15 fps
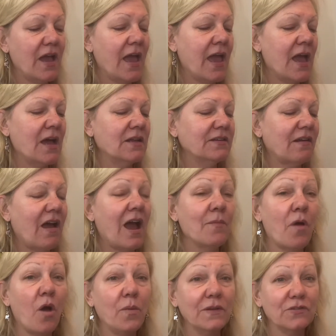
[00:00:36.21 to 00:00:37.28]
and I'm
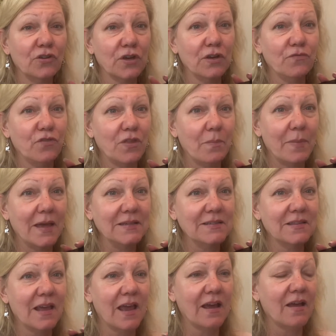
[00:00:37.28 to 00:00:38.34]
always looking for the best
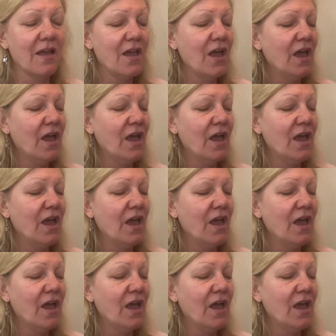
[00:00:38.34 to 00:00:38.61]
thing.